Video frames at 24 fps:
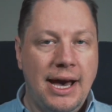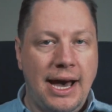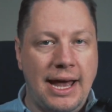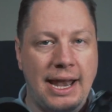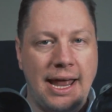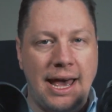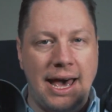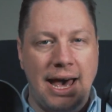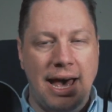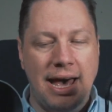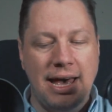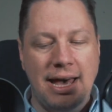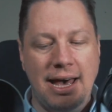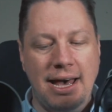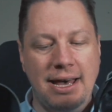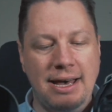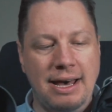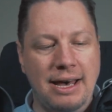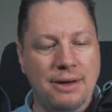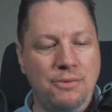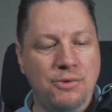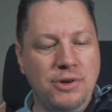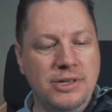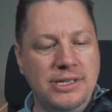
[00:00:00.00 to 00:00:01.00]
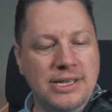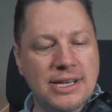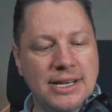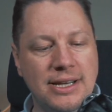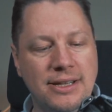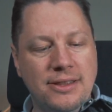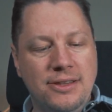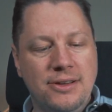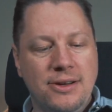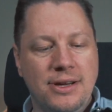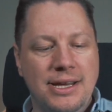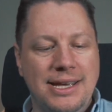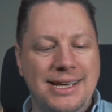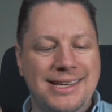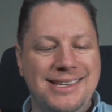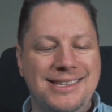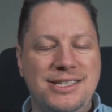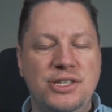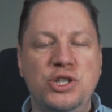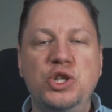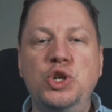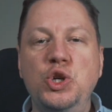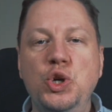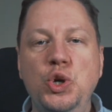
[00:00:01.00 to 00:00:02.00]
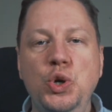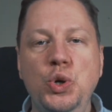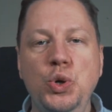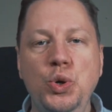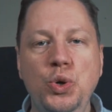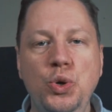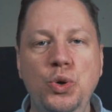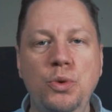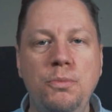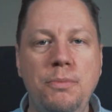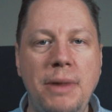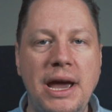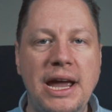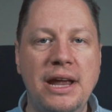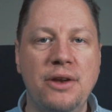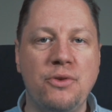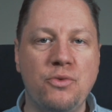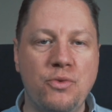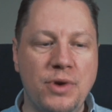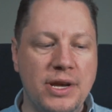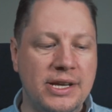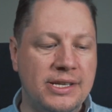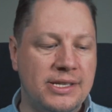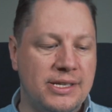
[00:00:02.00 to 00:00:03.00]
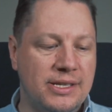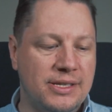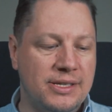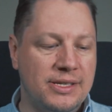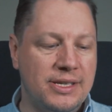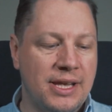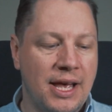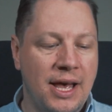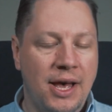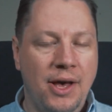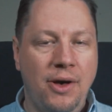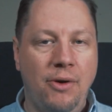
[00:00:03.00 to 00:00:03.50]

And I, I, I would say that there is two main reasons